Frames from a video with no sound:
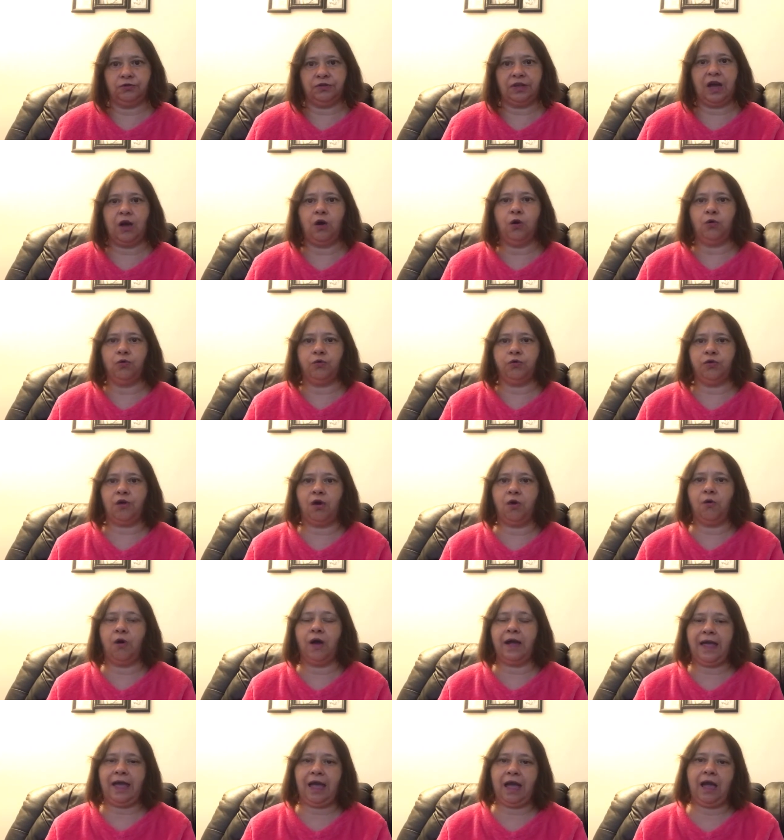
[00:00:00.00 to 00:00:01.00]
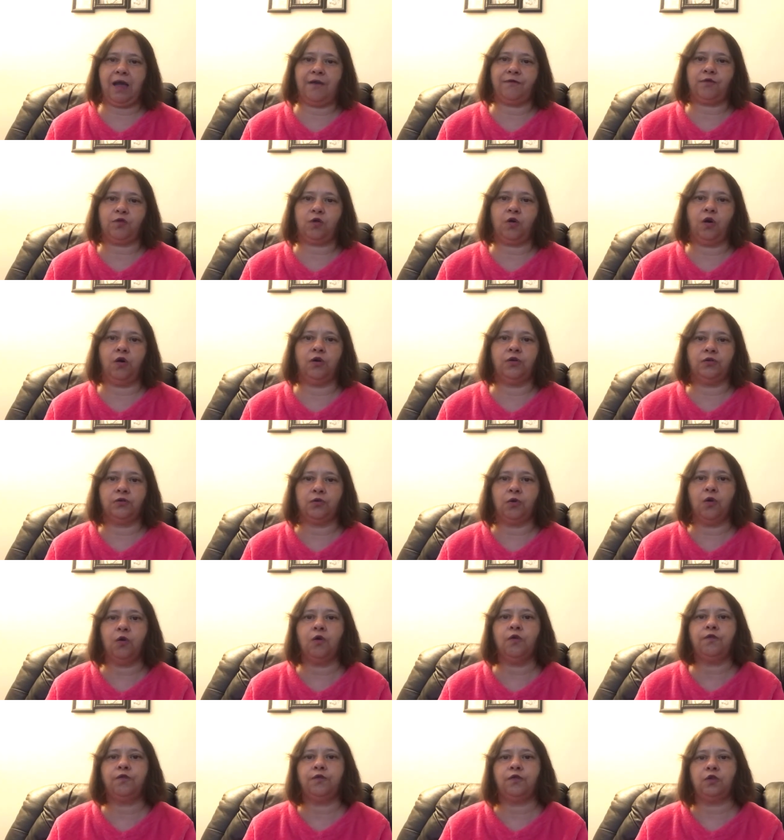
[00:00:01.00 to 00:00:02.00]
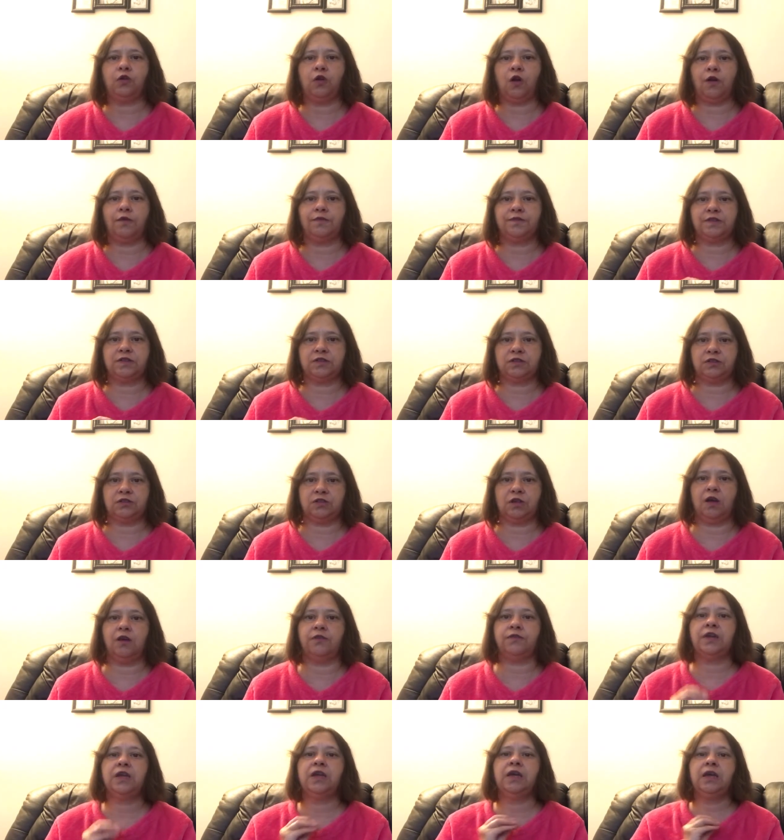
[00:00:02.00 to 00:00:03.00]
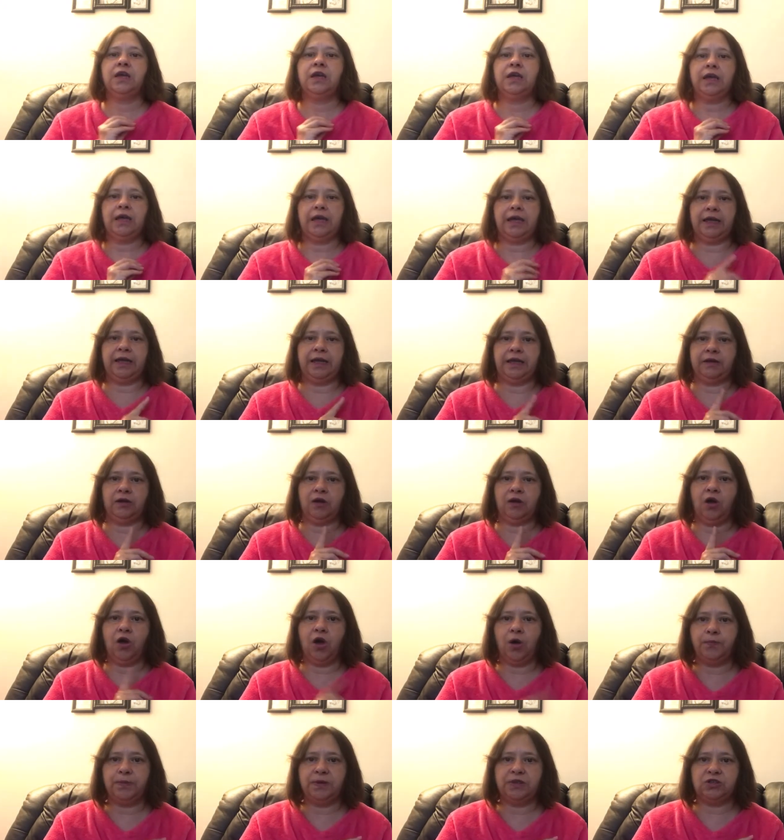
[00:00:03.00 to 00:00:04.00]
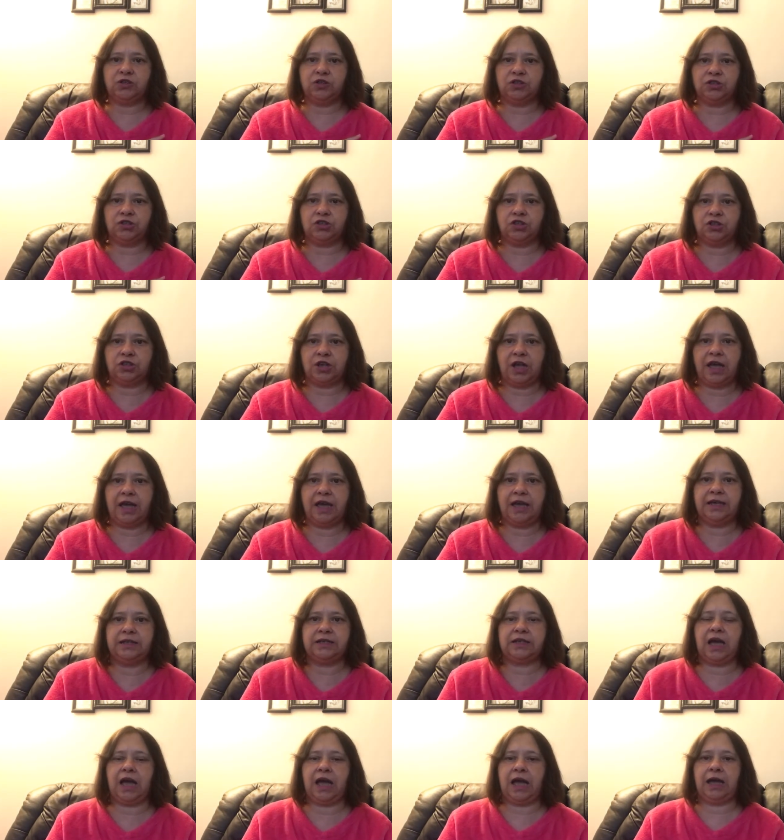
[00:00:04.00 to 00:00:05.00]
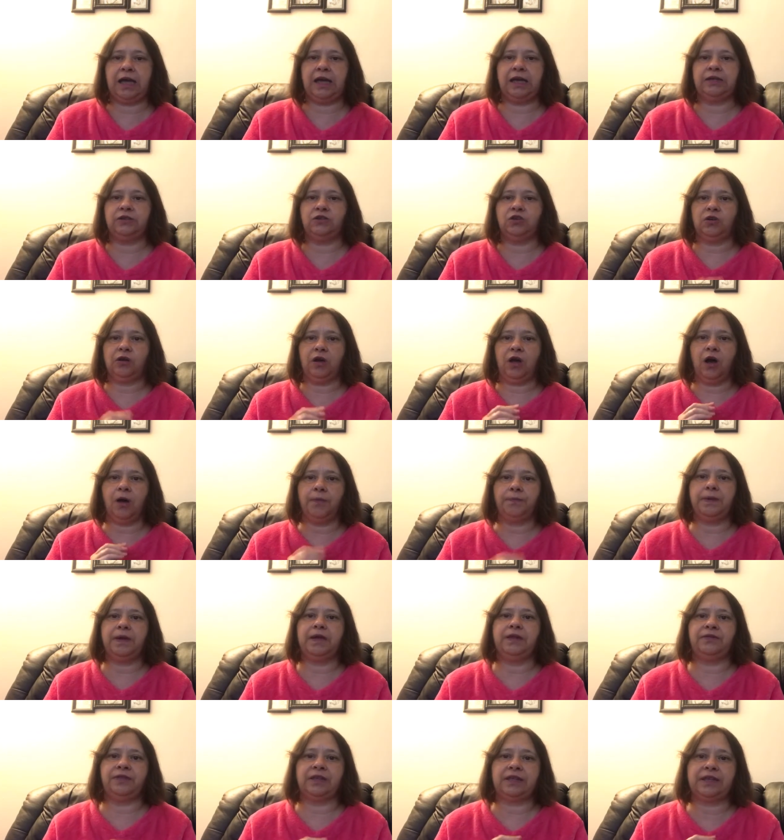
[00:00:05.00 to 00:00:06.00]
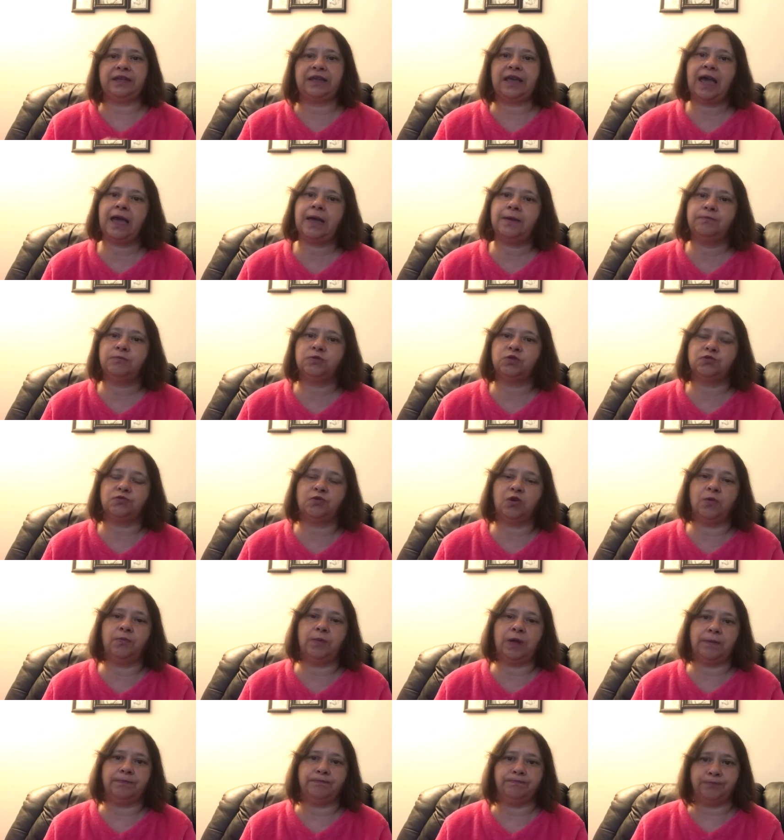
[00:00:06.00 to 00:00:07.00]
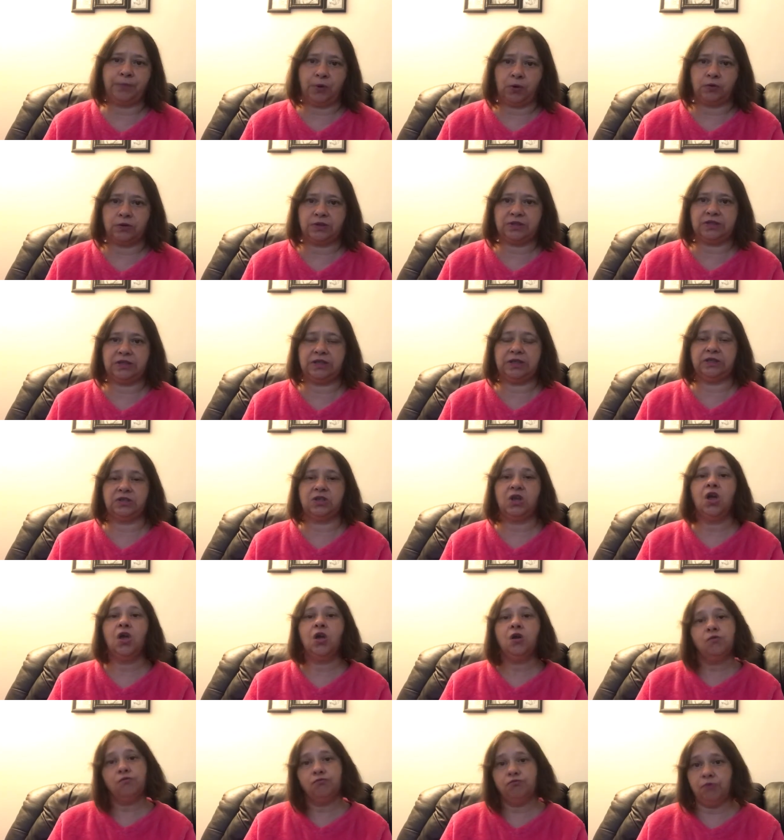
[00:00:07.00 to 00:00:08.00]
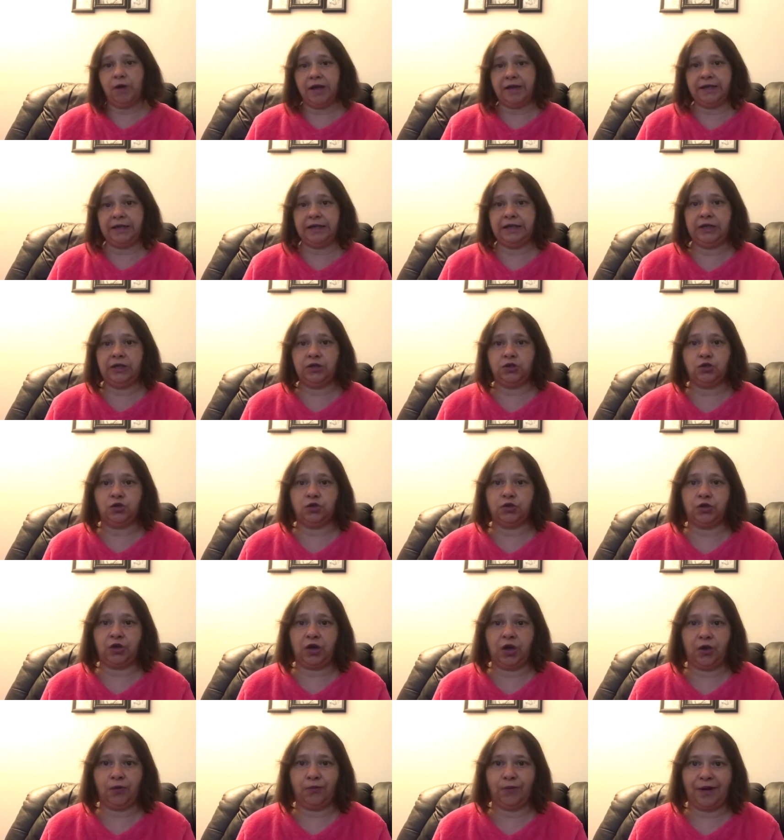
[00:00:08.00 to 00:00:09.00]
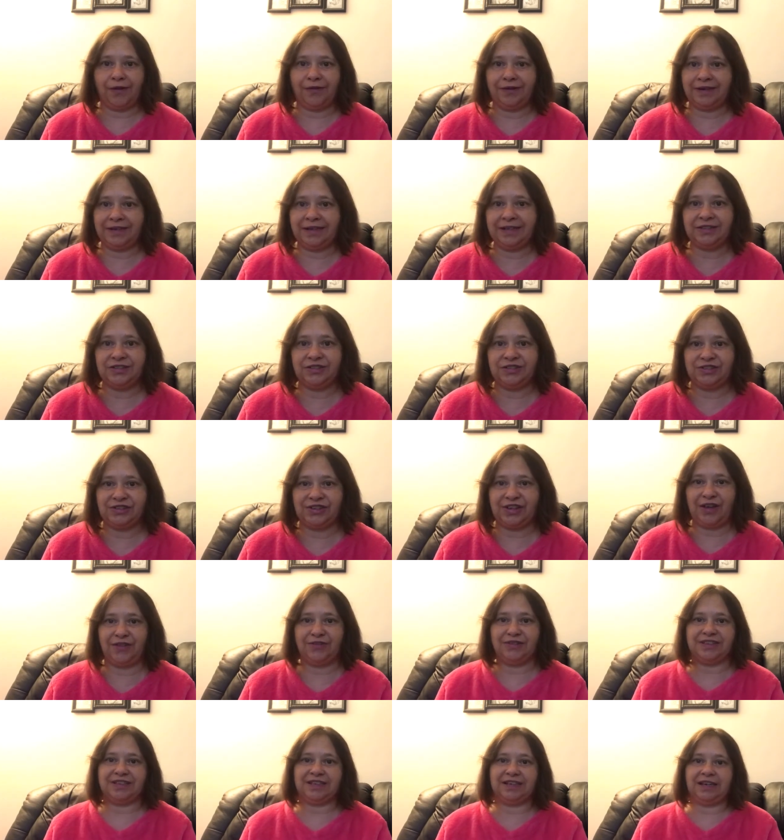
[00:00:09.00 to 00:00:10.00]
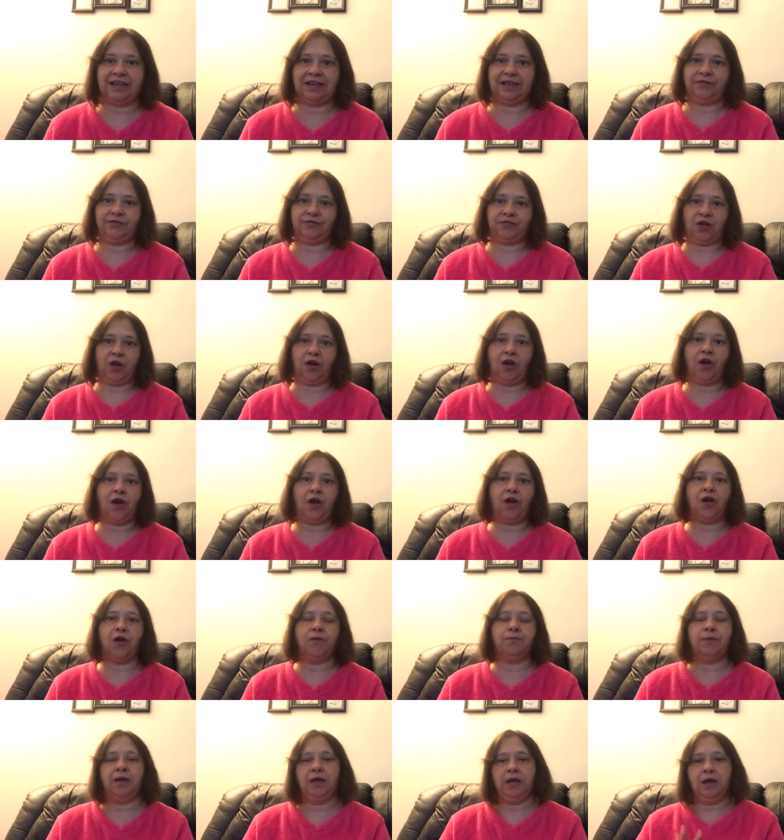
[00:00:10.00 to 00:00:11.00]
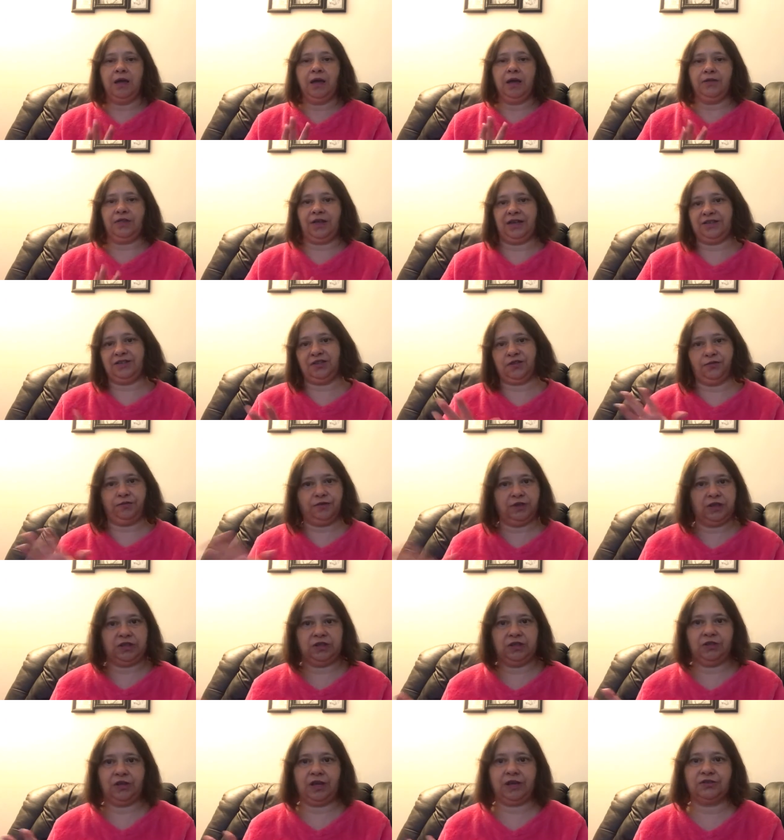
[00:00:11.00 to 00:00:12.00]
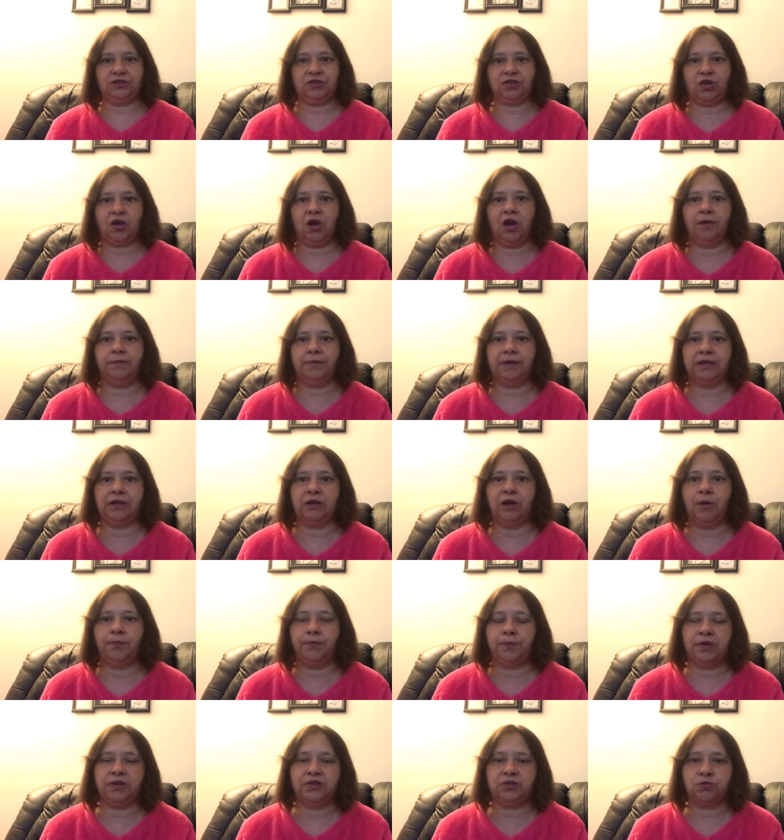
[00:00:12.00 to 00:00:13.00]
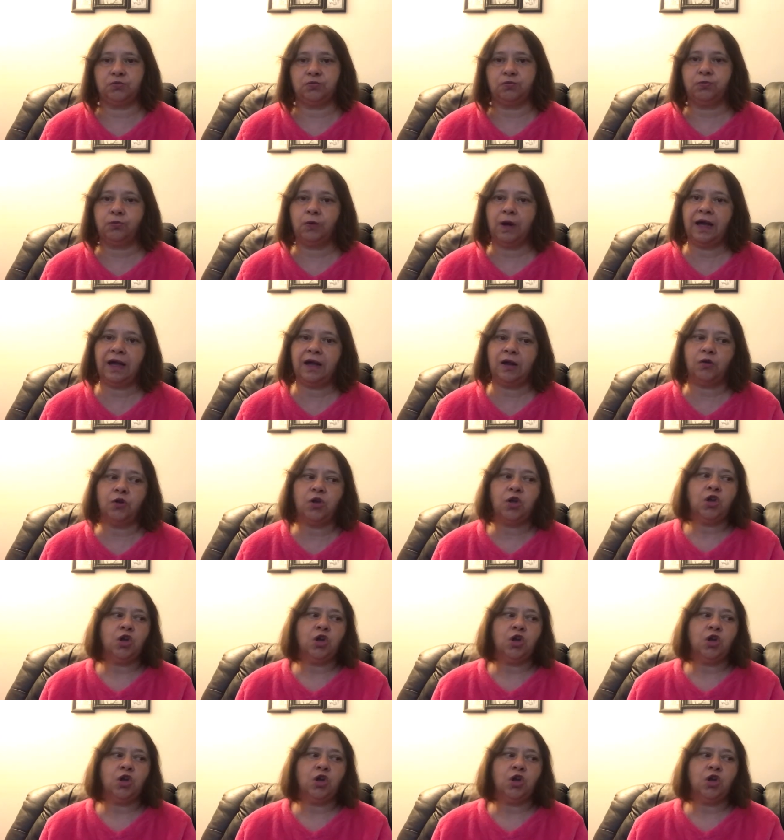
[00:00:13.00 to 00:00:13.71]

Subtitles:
that, although I have got an awful lot of stuff in hubby's shed and up in the games room in boxes, ready to go where it needs to go to leave the home. That's the video that's coming up as well.